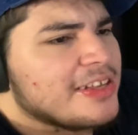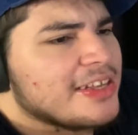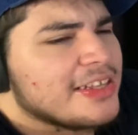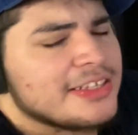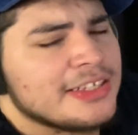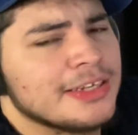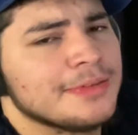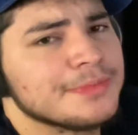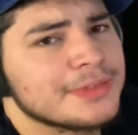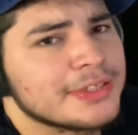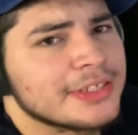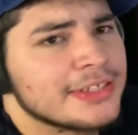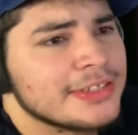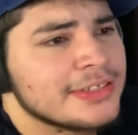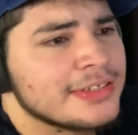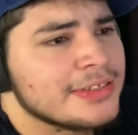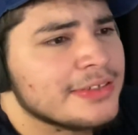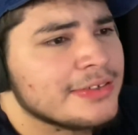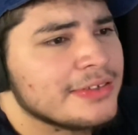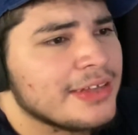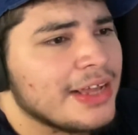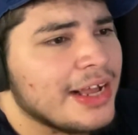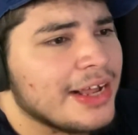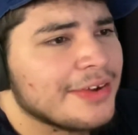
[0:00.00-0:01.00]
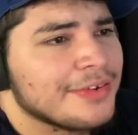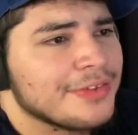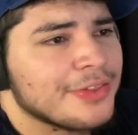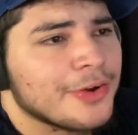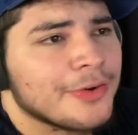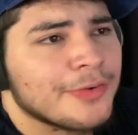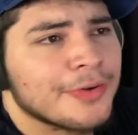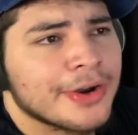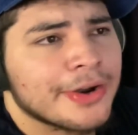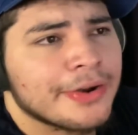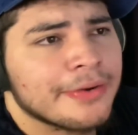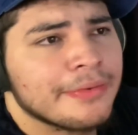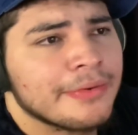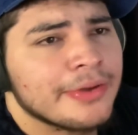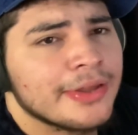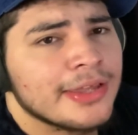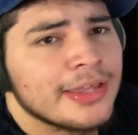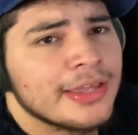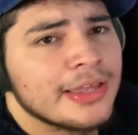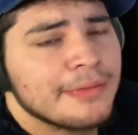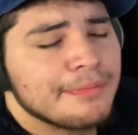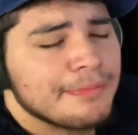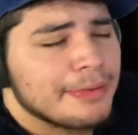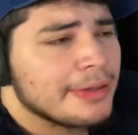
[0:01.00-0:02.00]
jumps in out of nowhere.
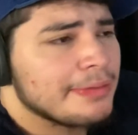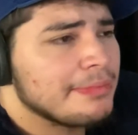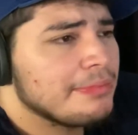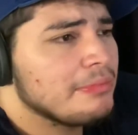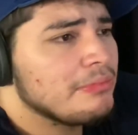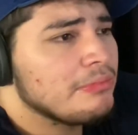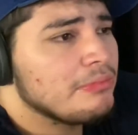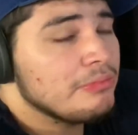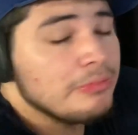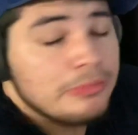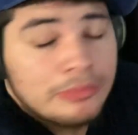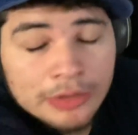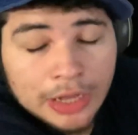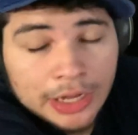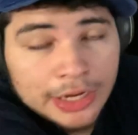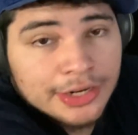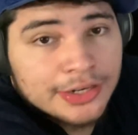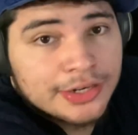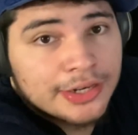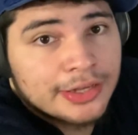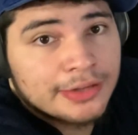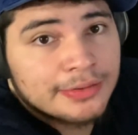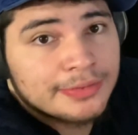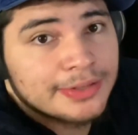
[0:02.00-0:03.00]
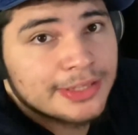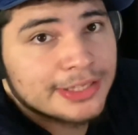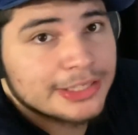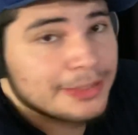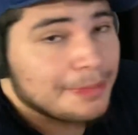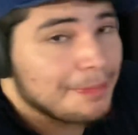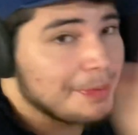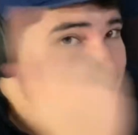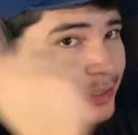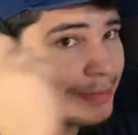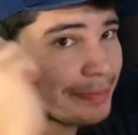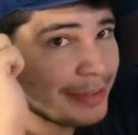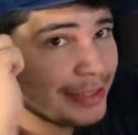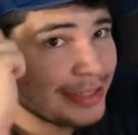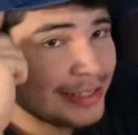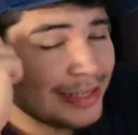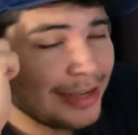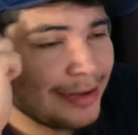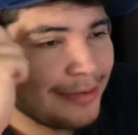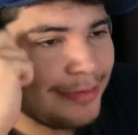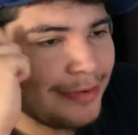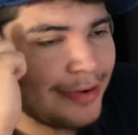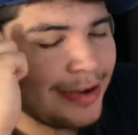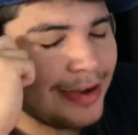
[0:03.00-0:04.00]
But I don't know. It's a possibility
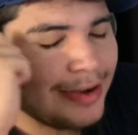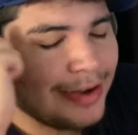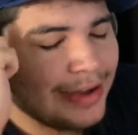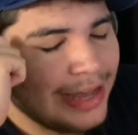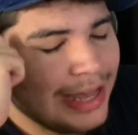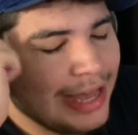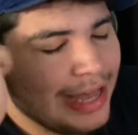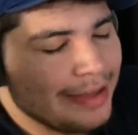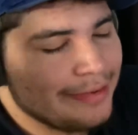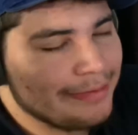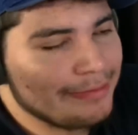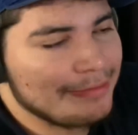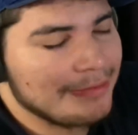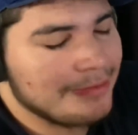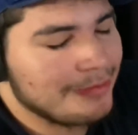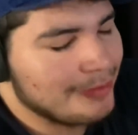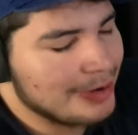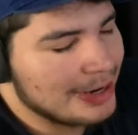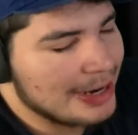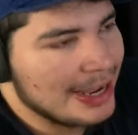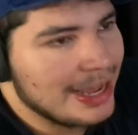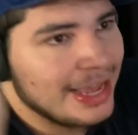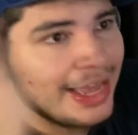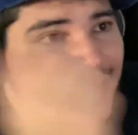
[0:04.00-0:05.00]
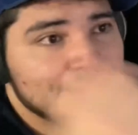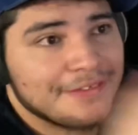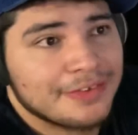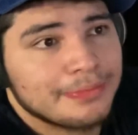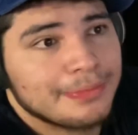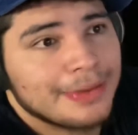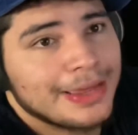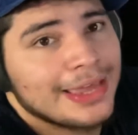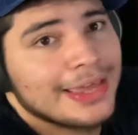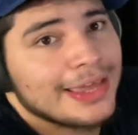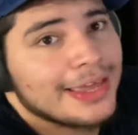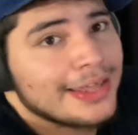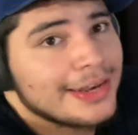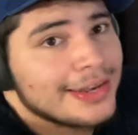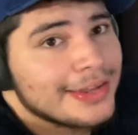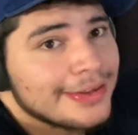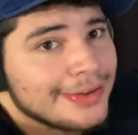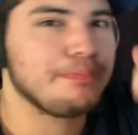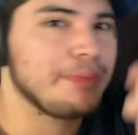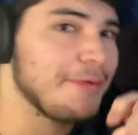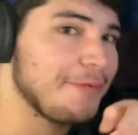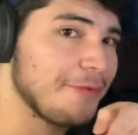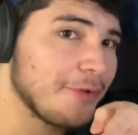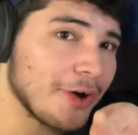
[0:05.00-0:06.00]
of what I have what I have in my head.
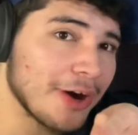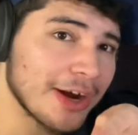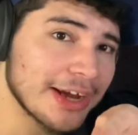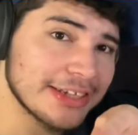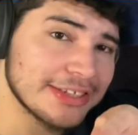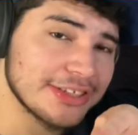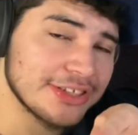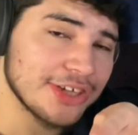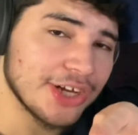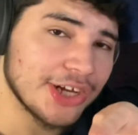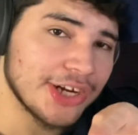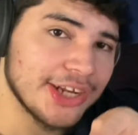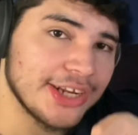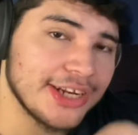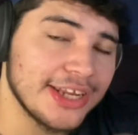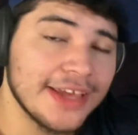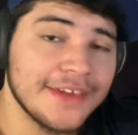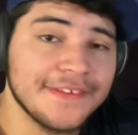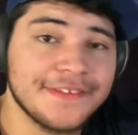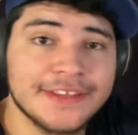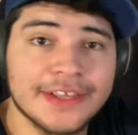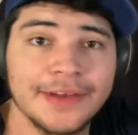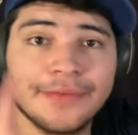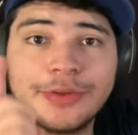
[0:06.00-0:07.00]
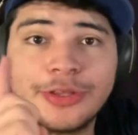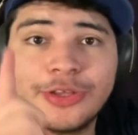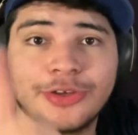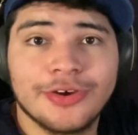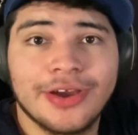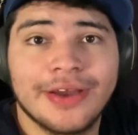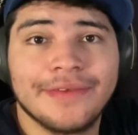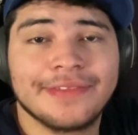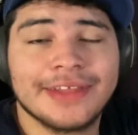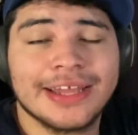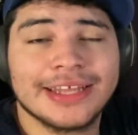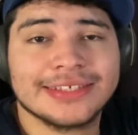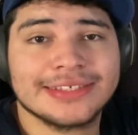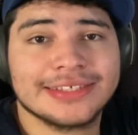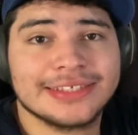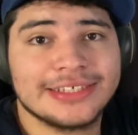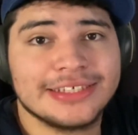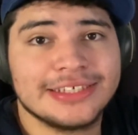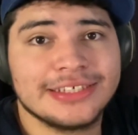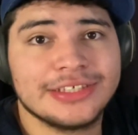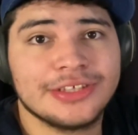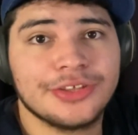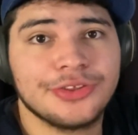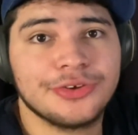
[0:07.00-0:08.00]
Before I get started, if some of you have not
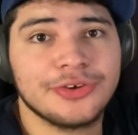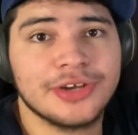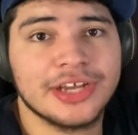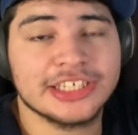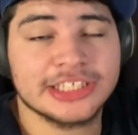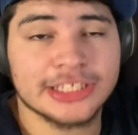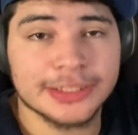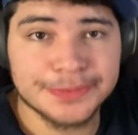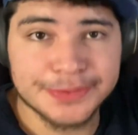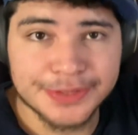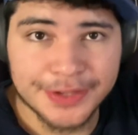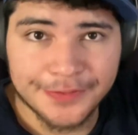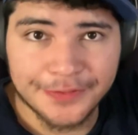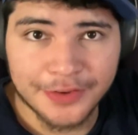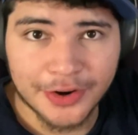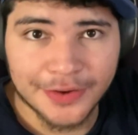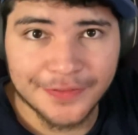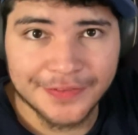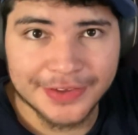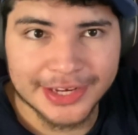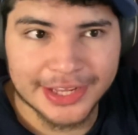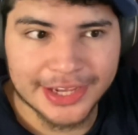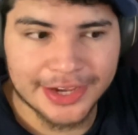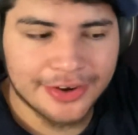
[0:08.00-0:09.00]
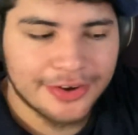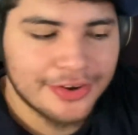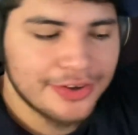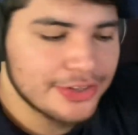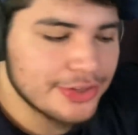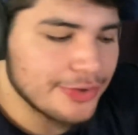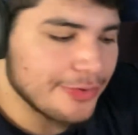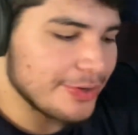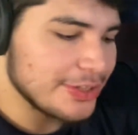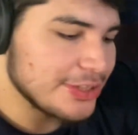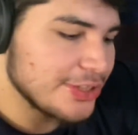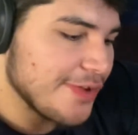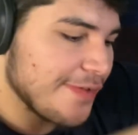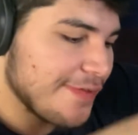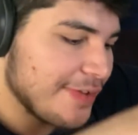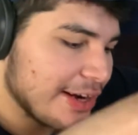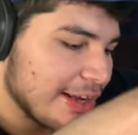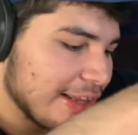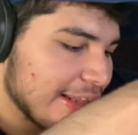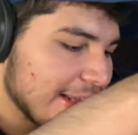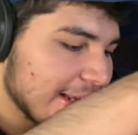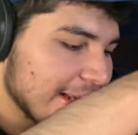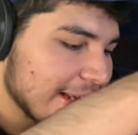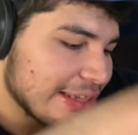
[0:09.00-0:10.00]
seen the new SMG4 video, the original
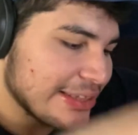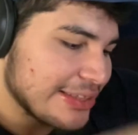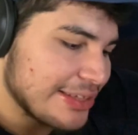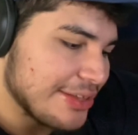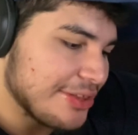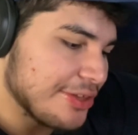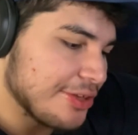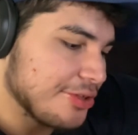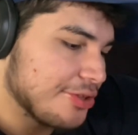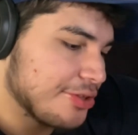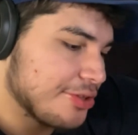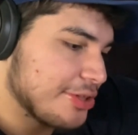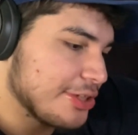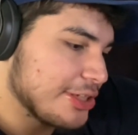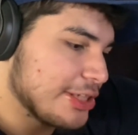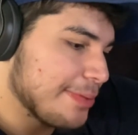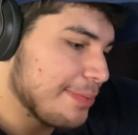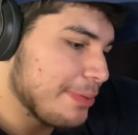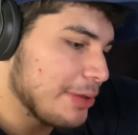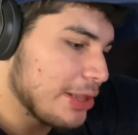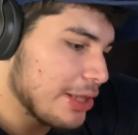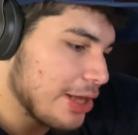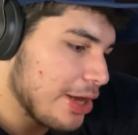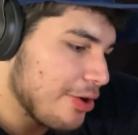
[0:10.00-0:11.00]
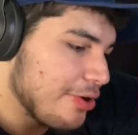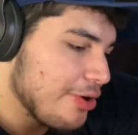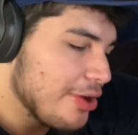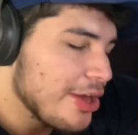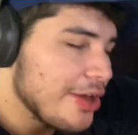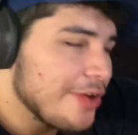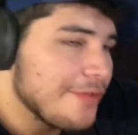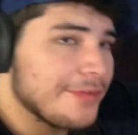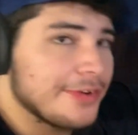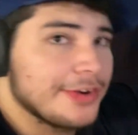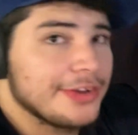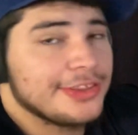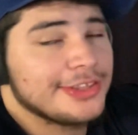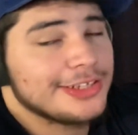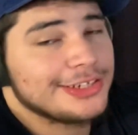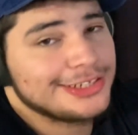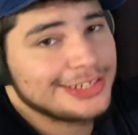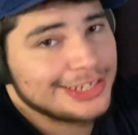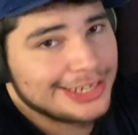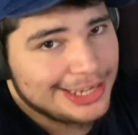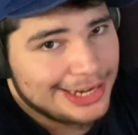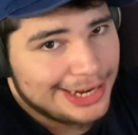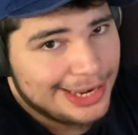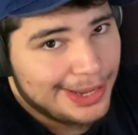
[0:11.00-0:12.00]
video link is in the description below for you to
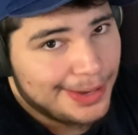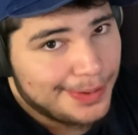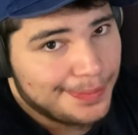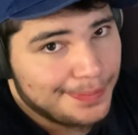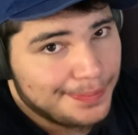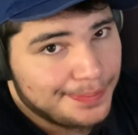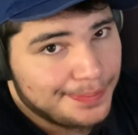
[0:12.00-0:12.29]
check it out.